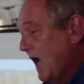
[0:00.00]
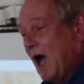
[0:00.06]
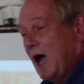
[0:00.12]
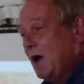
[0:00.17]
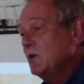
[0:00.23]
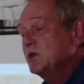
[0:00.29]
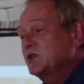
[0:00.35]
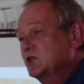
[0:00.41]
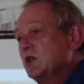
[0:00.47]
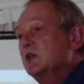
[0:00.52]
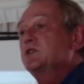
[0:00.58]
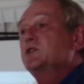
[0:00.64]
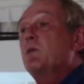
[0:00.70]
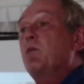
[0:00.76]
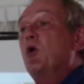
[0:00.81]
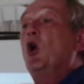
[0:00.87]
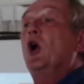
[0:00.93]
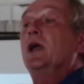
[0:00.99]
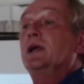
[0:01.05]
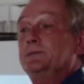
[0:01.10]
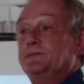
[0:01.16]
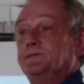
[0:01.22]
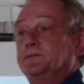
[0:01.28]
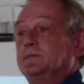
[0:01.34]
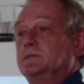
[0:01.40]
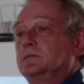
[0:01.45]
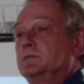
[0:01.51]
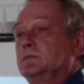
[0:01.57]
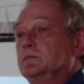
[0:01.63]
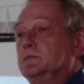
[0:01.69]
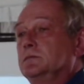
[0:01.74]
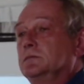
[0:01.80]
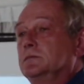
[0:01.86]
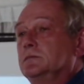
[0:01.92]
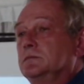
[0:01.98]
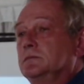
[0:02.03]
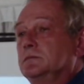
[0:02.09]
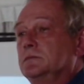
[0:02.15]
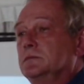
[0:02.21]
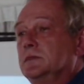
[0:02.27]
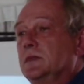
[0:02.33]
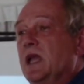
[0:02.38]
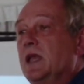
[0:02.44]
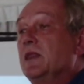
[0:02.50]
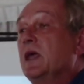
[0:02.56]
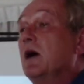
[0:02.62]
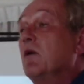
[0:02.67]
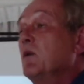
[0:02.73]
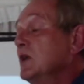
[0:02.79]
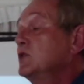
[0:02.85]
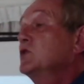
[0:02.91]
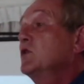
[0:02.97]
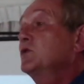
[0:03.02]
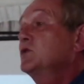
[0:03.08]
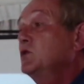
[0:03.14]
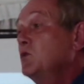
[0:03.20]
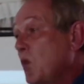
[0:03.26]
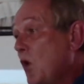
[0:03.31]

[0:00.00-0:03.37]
I was just a boy. And I went off to